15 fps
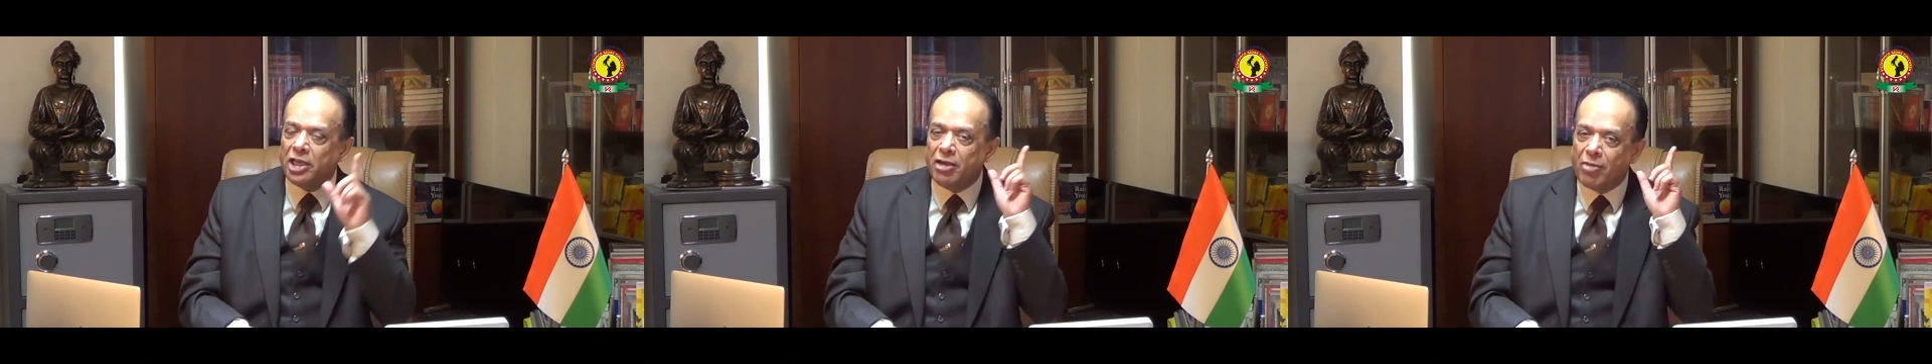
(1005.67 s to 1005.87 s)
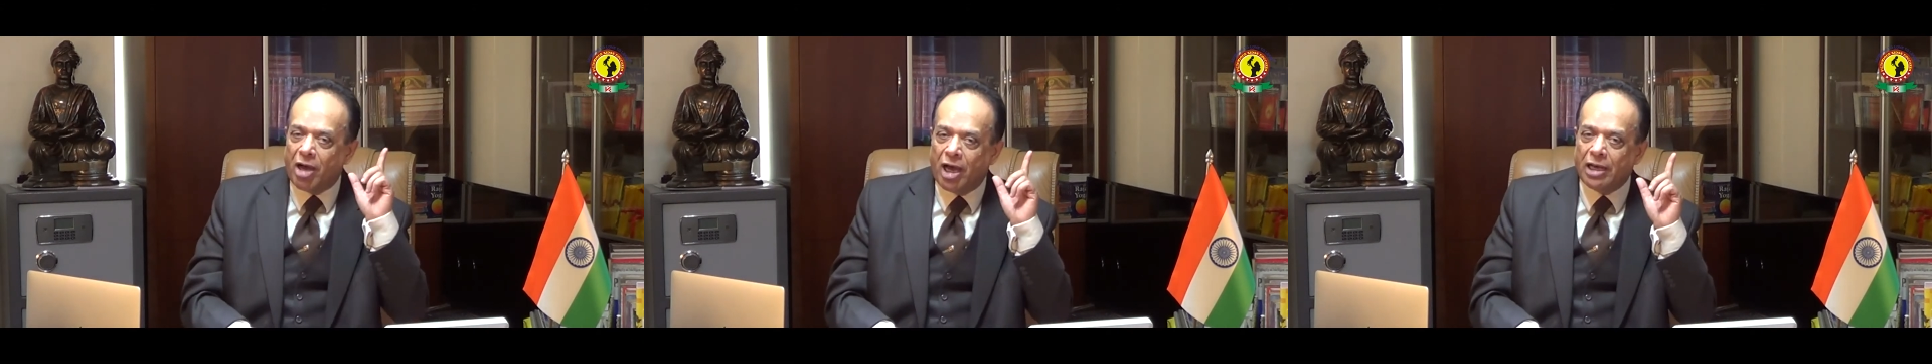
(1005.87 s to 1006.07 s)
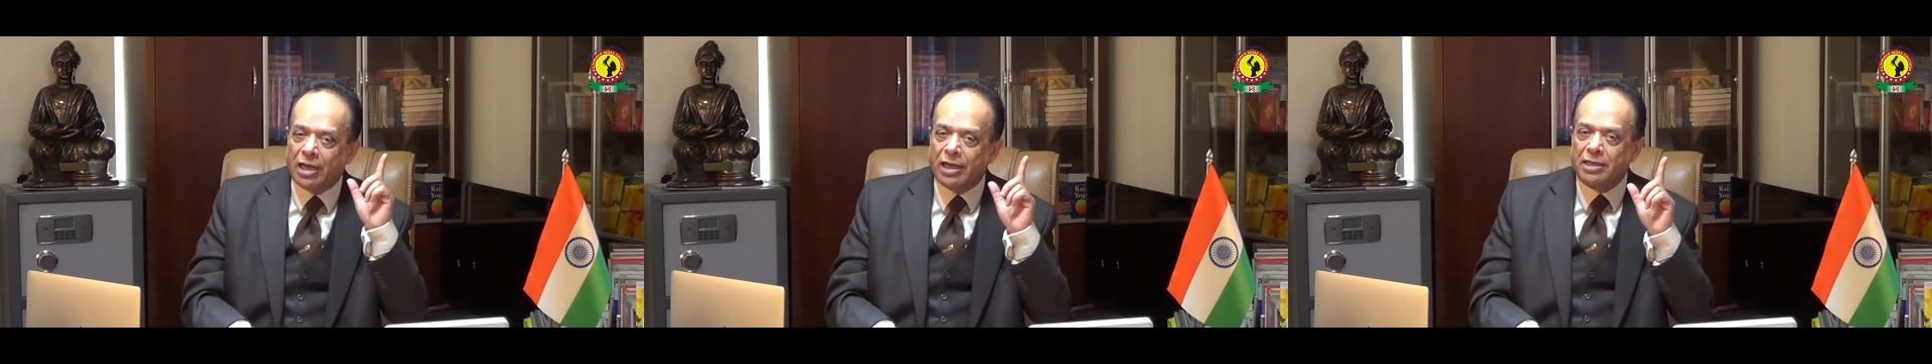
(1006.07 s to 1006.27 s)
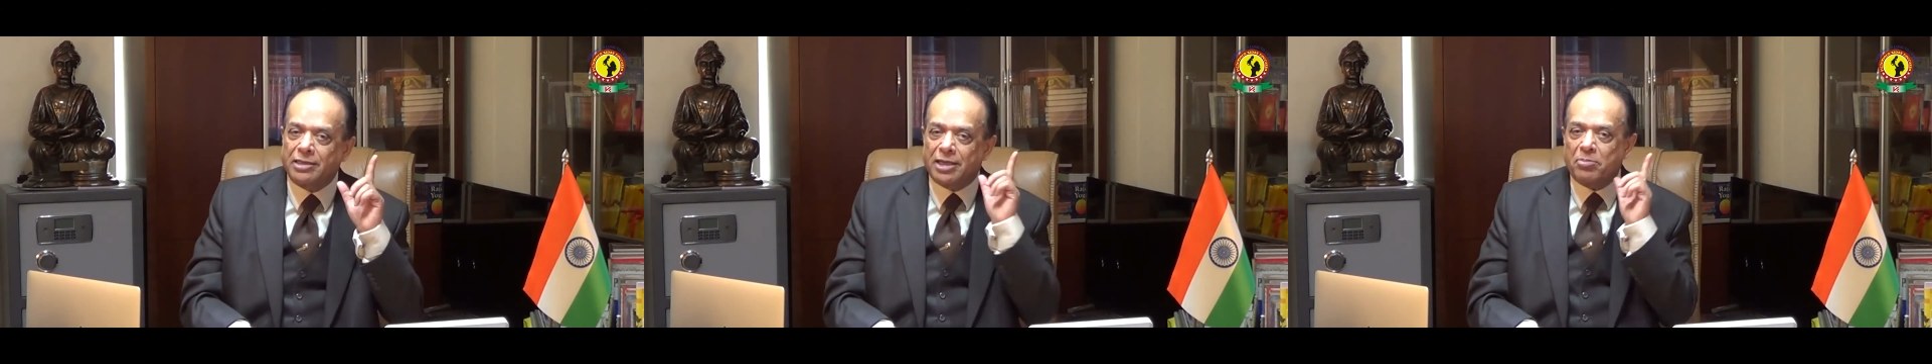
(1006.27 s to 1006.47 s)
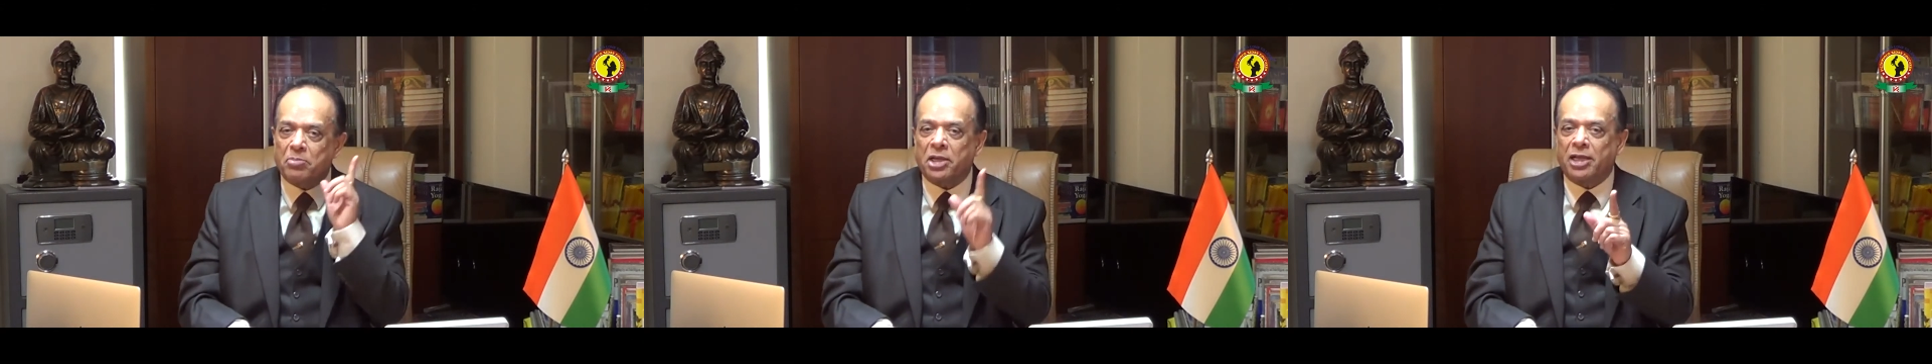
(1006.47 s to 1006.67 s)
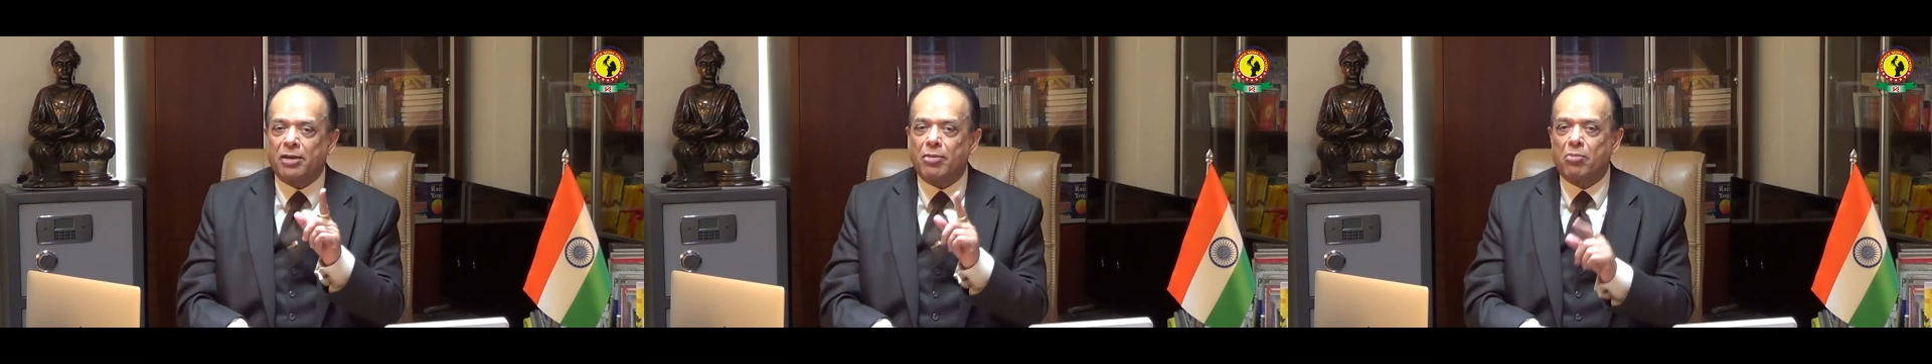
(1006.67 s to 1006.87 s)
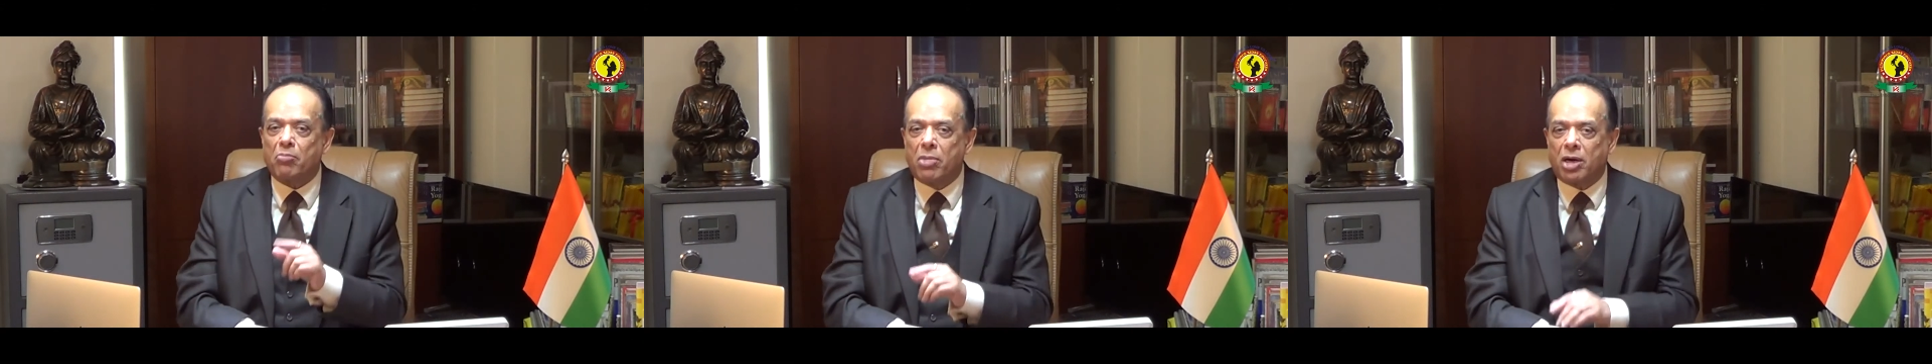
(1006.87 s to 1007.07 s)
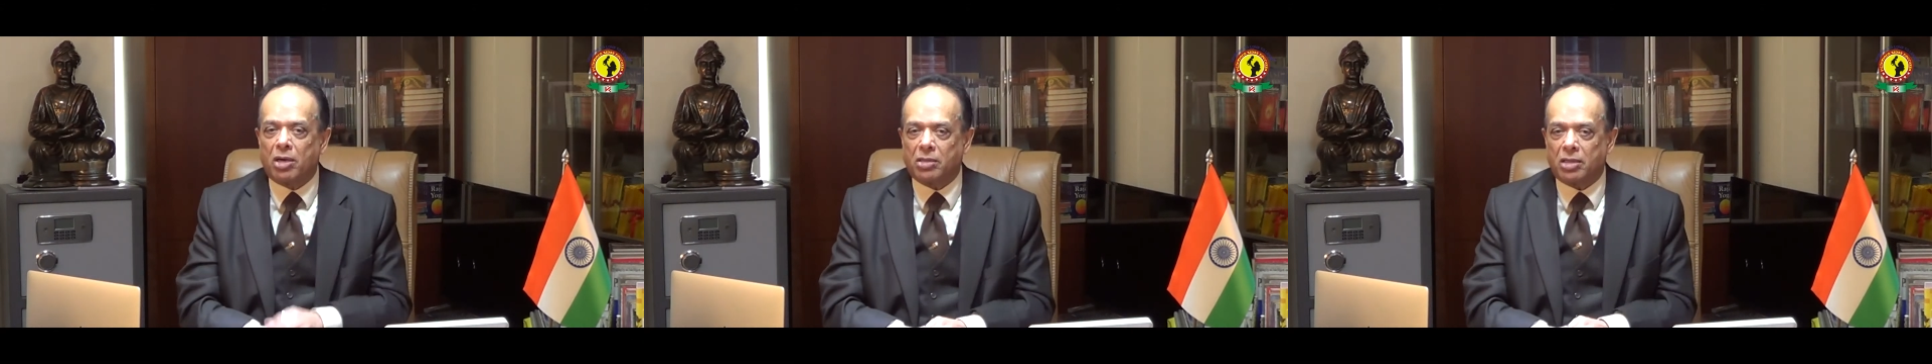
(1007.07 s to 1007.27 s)
Himalayas and become a
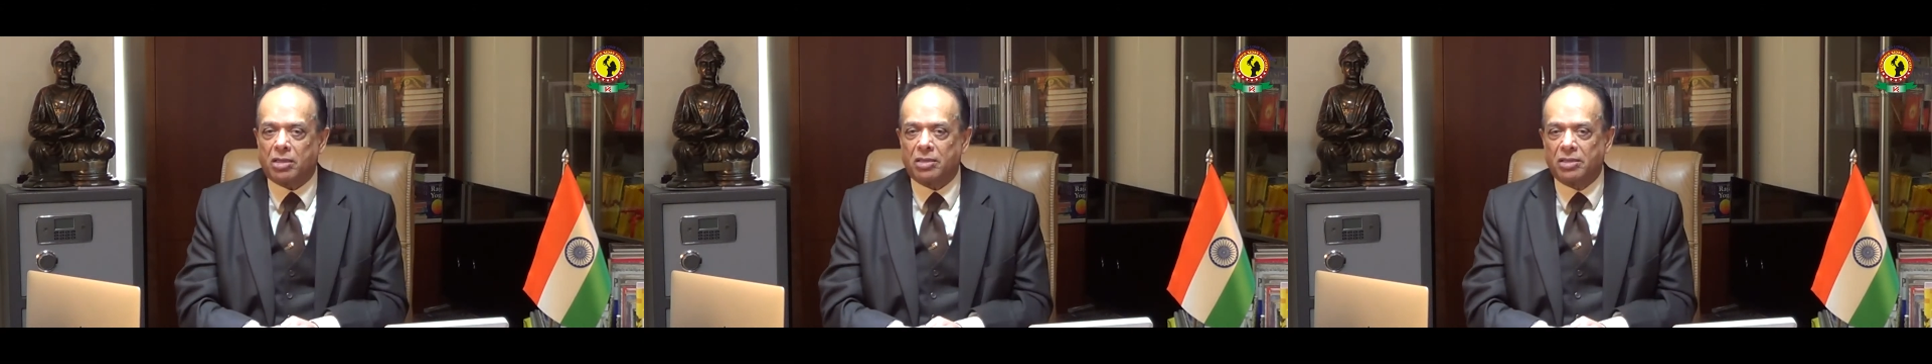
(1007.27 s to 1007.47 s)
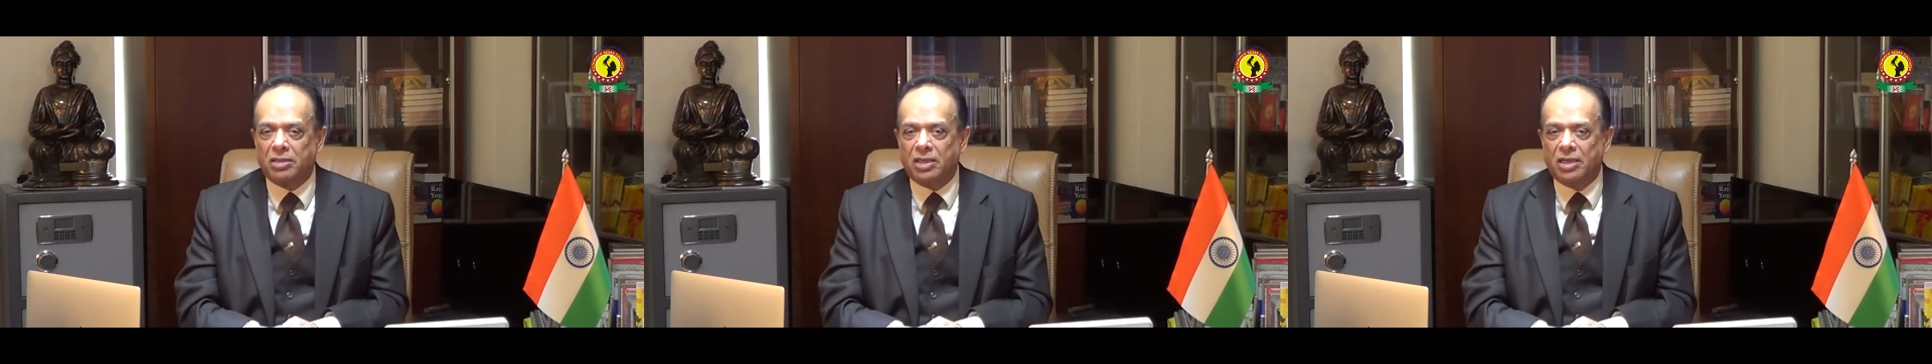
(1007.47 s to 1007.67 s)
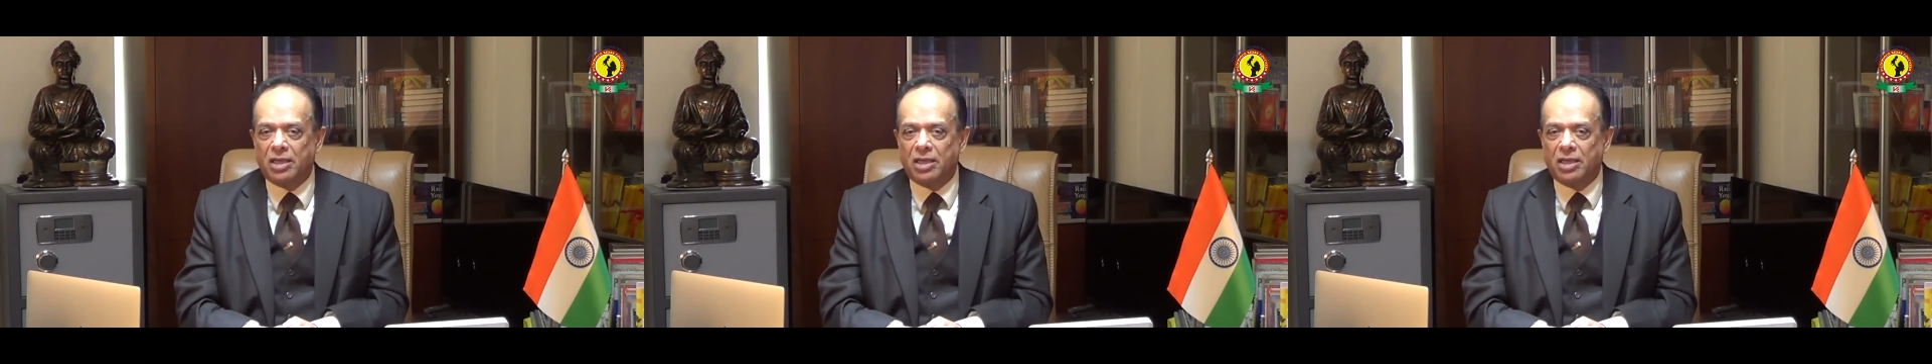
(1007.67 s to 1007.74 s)
monk.